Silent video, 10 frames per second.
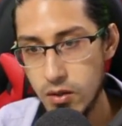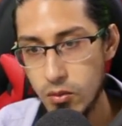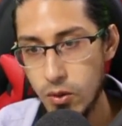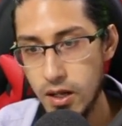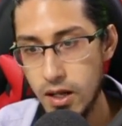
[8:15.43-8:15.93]

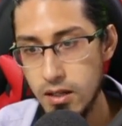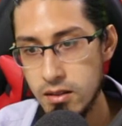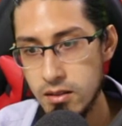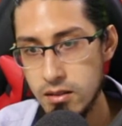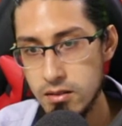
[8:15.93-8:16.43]
what I
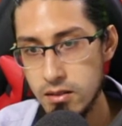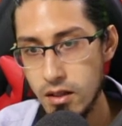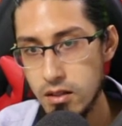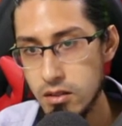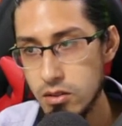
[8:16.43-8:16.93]
did is I
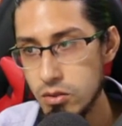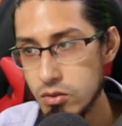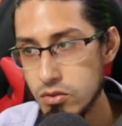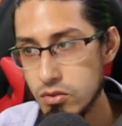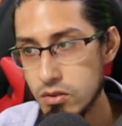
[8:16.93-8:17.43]

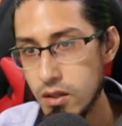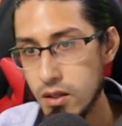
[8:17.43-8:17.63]
used,